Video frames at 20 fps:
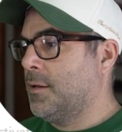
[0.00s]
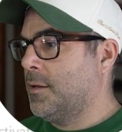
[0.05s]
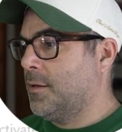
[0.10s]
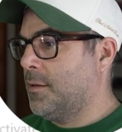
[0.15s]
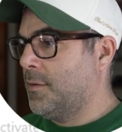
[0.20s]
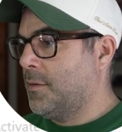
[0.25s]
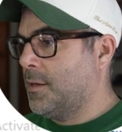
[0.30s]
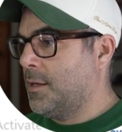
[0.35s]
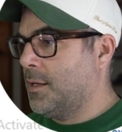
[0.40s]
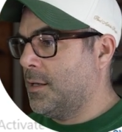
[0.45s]

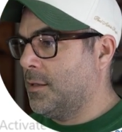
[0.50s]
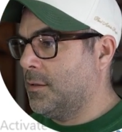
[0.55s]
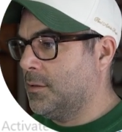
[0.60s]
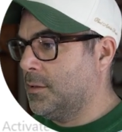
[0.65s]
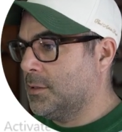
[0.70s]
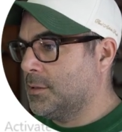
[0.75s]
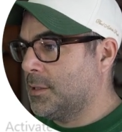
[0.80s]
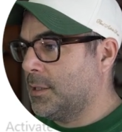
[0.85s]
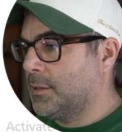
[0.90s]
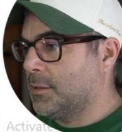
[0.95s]
And then it
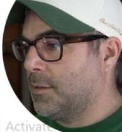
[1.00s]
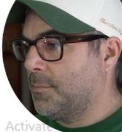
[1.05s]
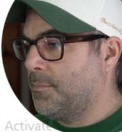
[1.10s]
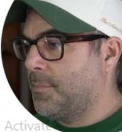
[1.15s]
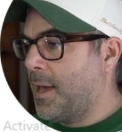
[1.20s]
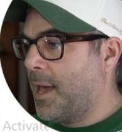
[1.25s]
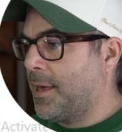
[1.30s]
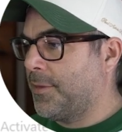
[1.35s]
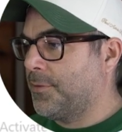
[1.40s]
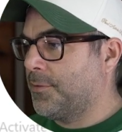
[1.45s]
looks like the
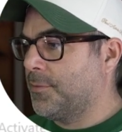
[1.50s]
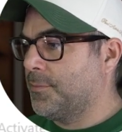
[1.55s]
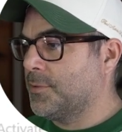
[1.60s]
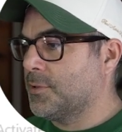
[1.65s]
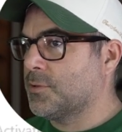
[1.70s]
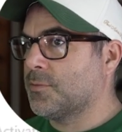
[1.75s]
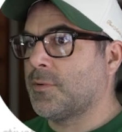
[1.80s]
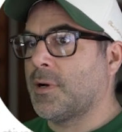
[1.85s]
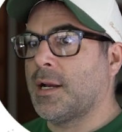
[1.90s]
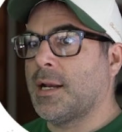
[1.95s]
bathroom
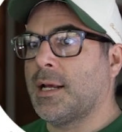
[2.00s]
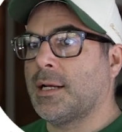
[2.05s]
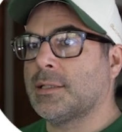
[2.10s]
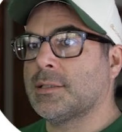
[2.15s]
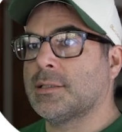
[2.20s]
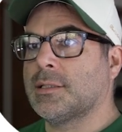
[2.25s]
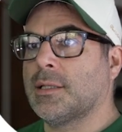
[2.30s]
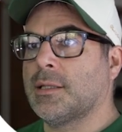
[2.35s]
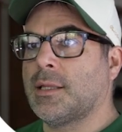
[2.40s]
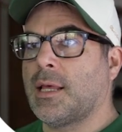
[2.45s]
is right
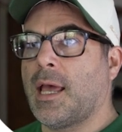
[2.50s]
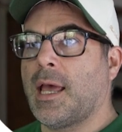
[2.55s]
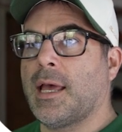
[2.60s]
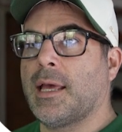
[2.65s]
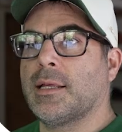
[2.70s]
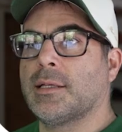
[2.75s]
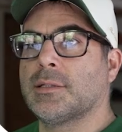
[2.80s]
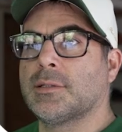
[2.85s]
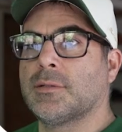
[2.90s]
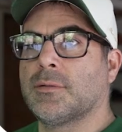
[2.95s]
next to
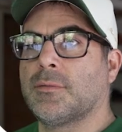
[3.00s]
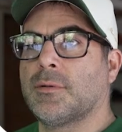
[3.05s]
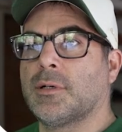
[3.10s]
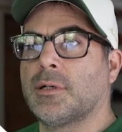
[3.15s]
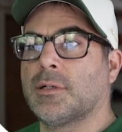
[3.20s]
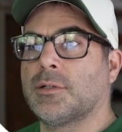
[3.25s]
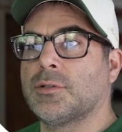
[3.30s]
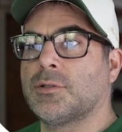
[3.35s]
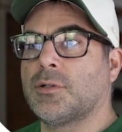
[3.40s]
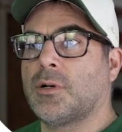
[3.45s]
that. So we're
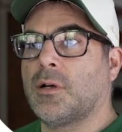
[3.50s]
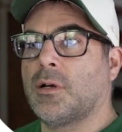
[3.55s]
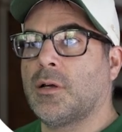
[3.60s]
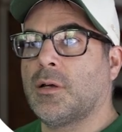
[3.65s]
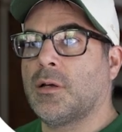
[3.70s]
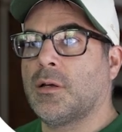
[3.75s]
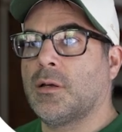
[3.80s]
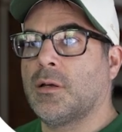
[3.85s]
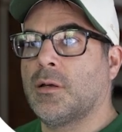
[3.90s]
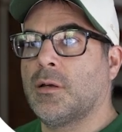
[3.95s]
going to
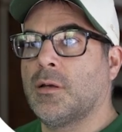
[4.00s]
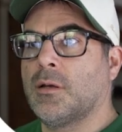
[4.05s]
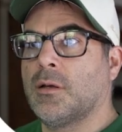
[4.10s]
draw.